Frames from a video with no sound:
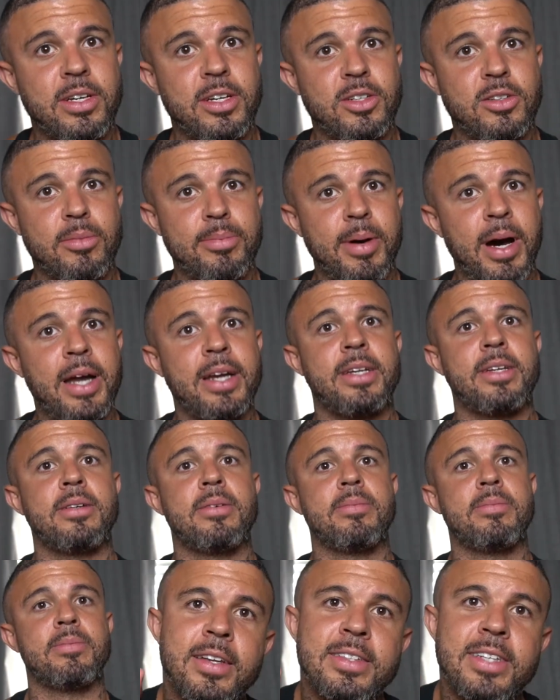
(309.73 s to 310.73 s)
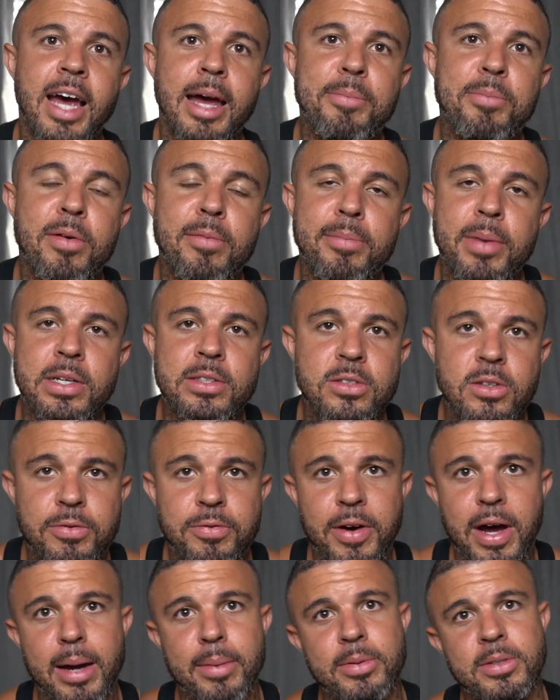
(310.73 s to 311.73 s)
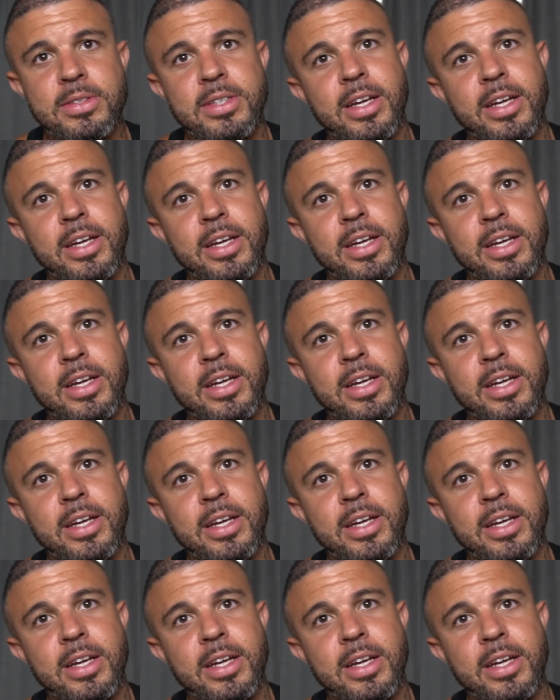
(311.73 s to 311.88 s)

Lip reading: in your body. The type of muscle fibers